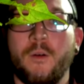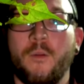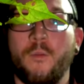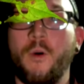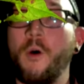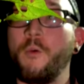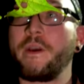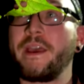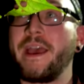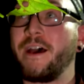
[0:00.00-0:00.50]

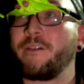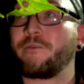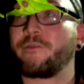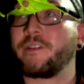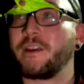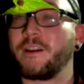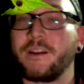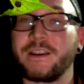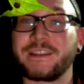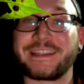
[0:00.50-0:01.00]
What we have
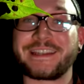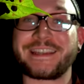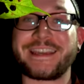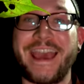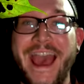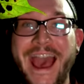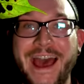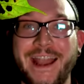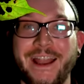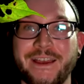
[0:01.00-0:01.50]
here is a
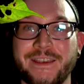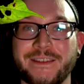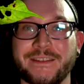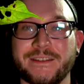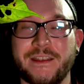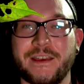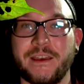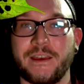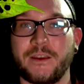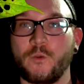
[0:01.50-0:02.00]
cat eye
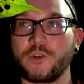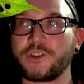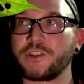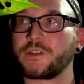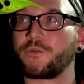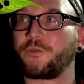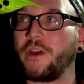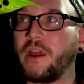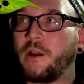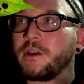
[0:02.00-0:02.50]
snake, which
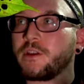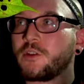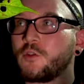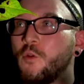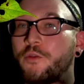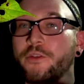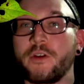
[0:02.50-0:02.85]
is very cool.